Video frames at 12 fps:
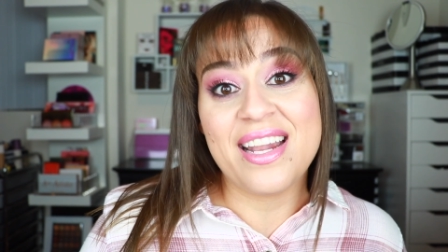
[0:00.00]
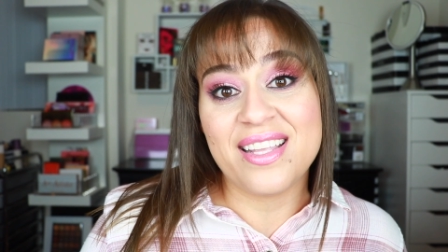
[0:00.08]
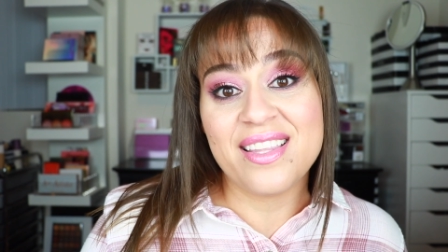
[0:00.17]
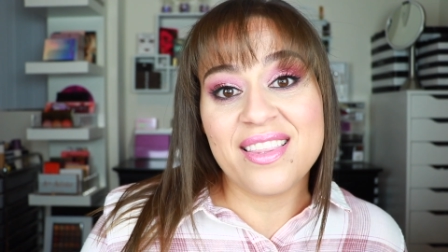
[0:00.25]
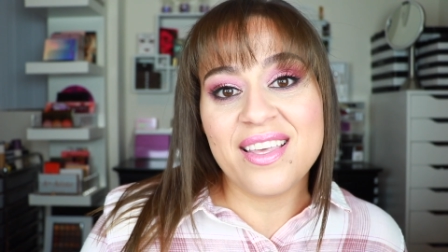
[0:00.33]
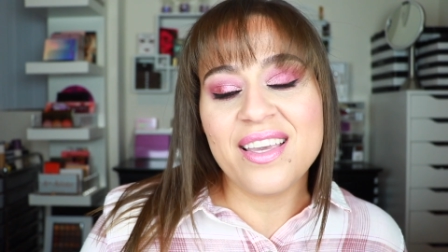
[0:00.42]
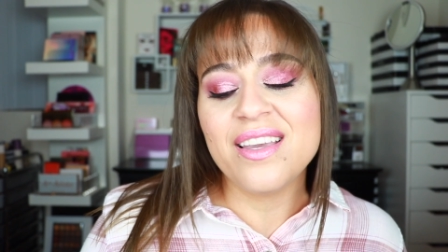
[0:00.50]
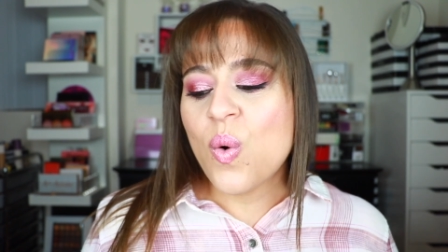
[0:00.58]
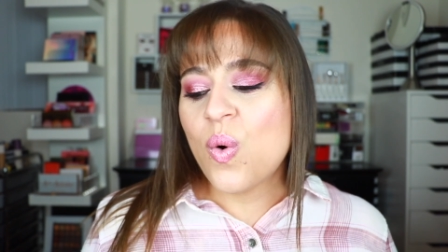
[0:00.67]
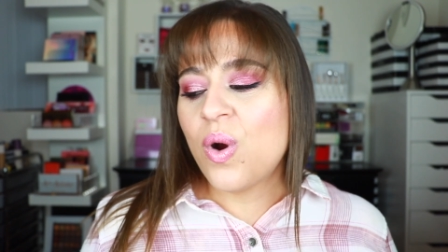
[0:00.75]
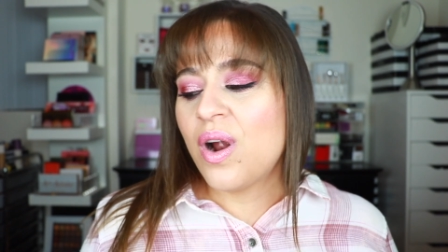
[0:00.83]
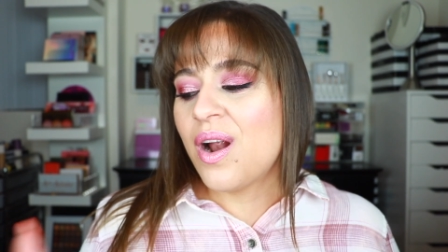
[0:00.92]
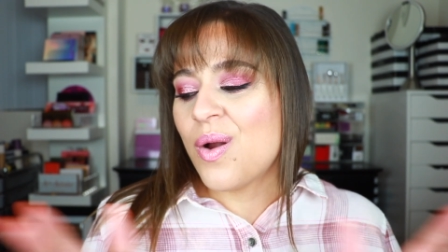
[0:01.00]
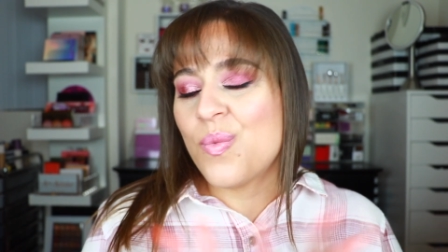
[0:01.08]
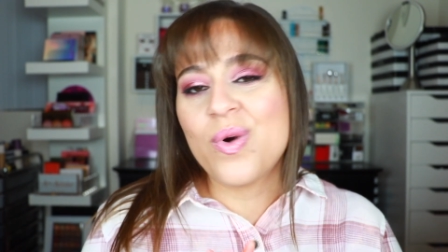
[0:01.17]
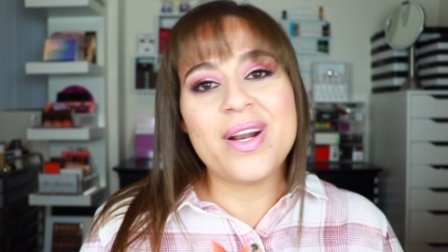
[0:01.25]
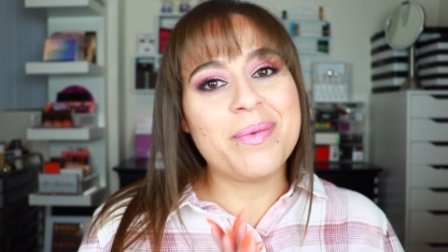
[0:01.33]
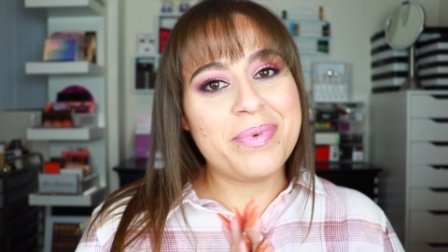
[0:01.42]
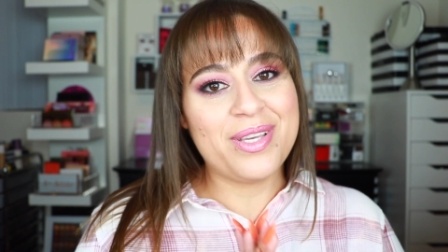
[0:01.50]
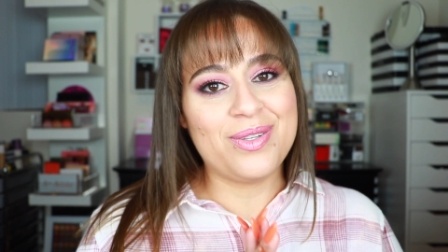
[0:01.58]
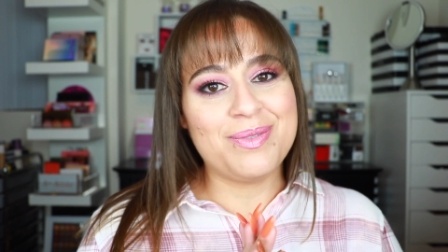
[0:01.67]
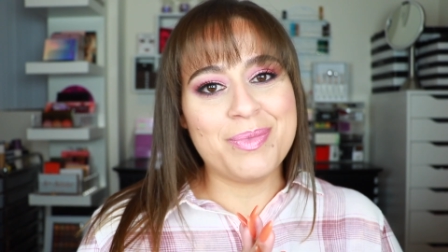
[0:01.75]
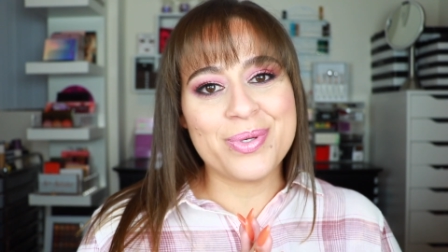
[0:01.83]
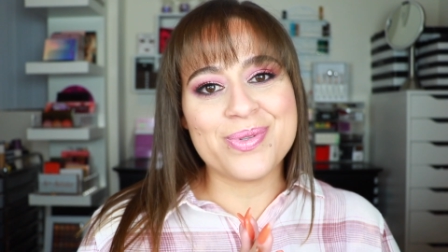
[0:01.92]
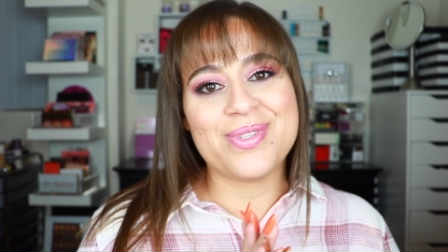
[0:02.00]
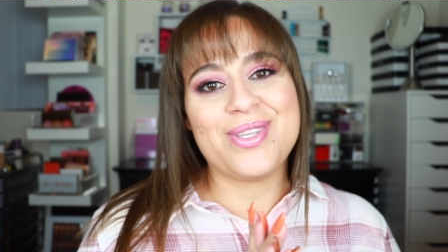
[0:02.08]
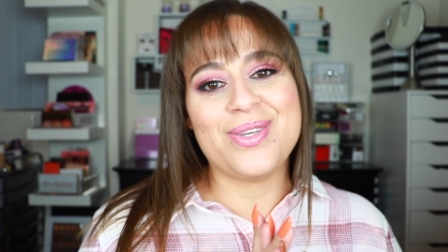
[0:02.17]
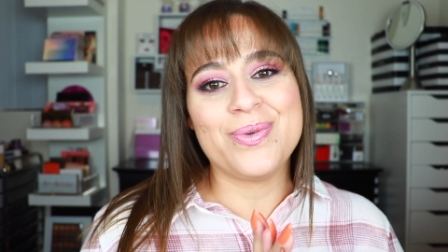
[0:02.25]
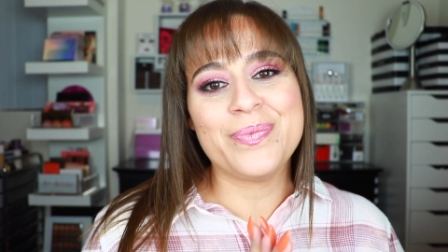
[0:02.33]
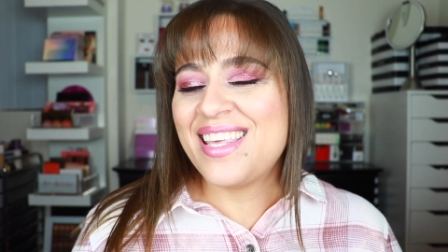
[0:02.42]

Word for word: anything, or what appealed most to you.